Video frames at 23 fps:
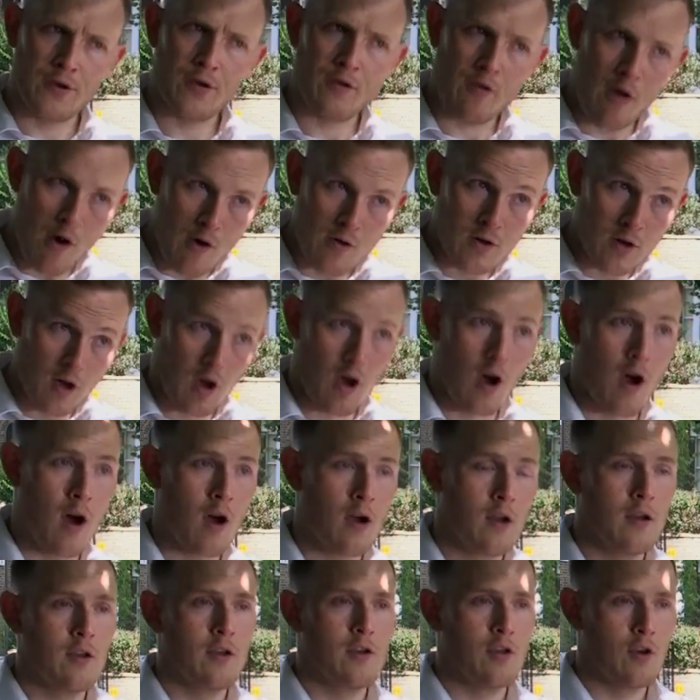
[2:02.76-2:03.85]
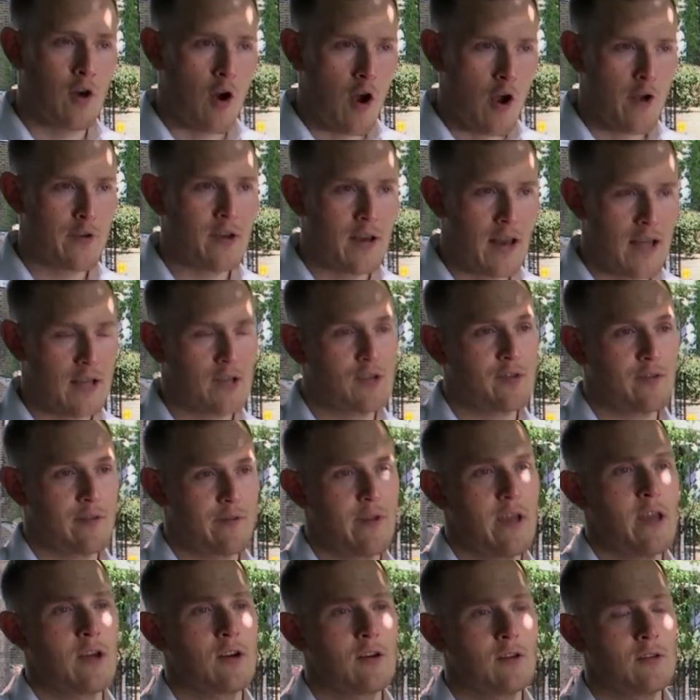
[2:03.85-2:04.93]
your own car, your own electric
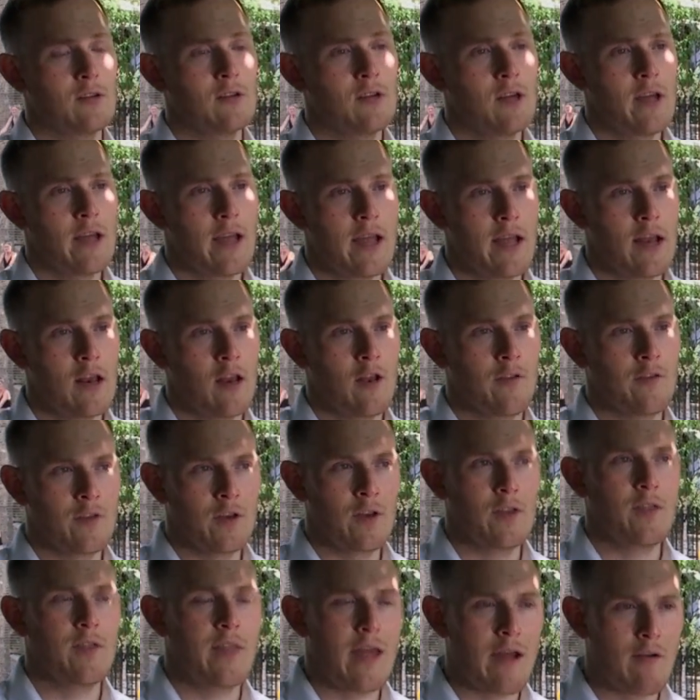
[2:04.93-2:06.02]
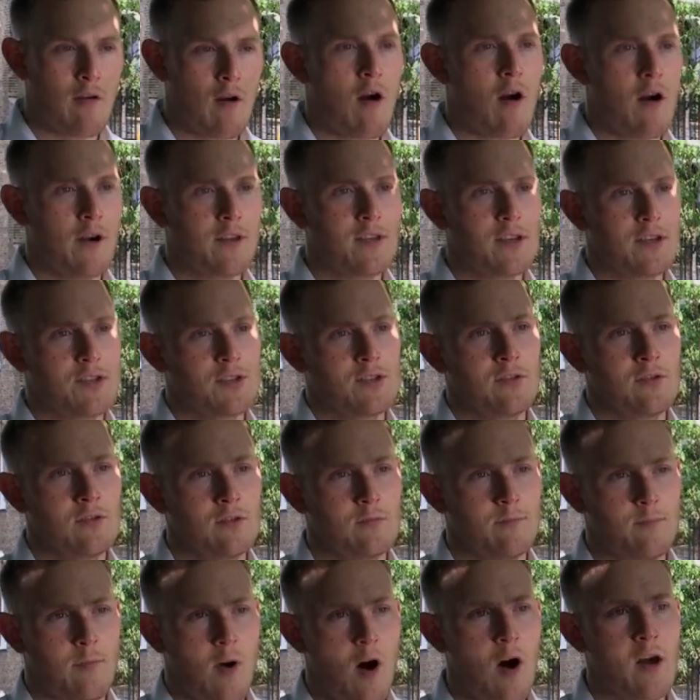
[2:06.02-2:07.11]
vehicle in London, there are additional
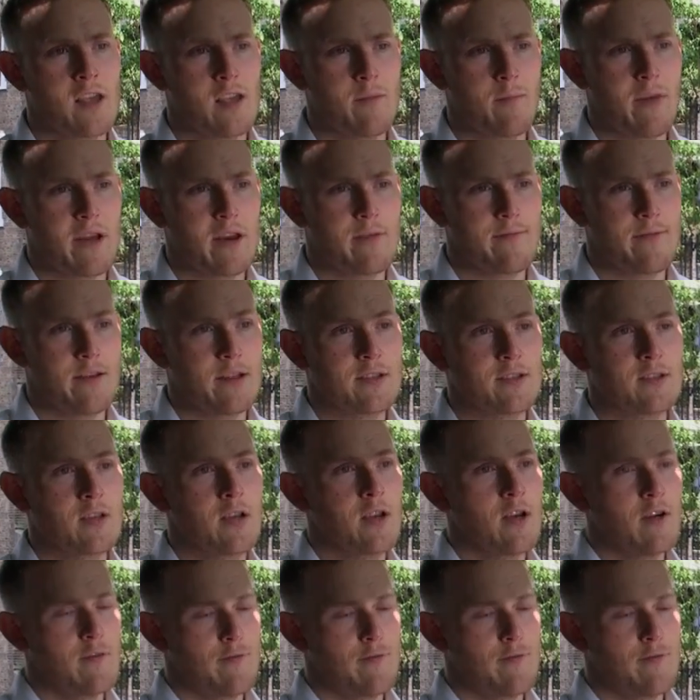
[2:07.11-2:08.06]
parking benefits.